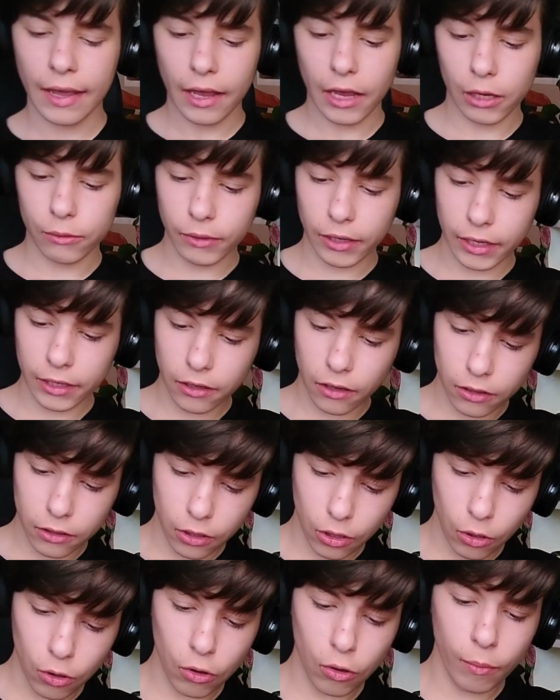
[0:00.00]
And when I got
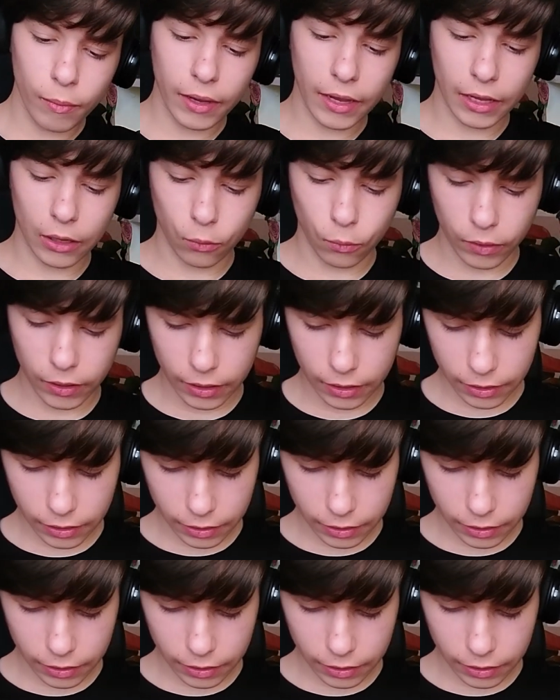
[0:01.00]
home and when